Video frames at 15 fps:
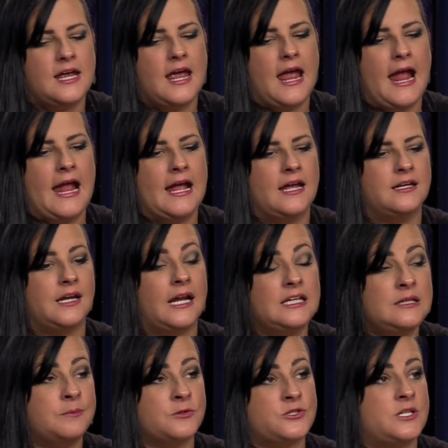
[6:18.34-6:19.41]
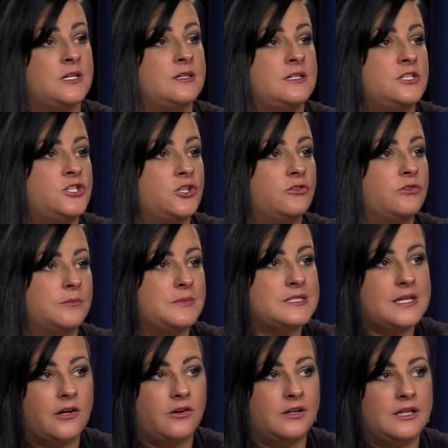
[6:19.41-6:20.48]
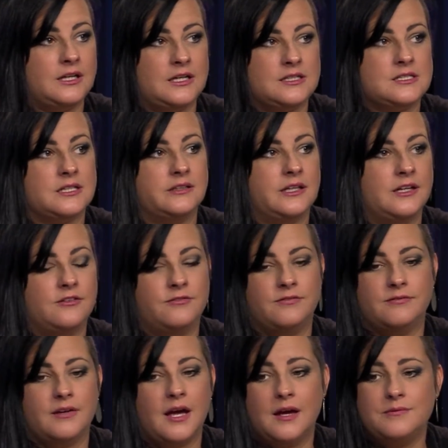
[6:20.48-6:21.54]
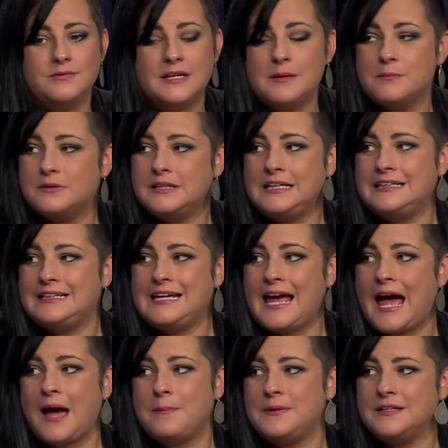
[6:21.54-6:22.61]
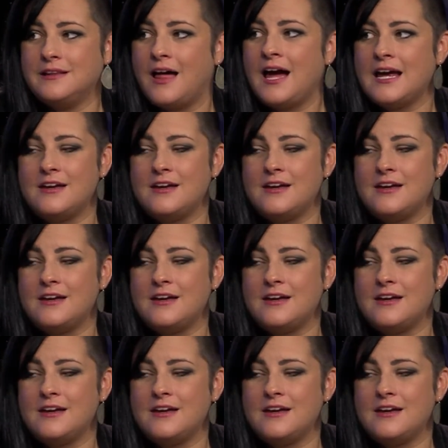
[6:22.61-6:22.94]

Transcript: and 90% of these children miss out on getting to live a completely happy life.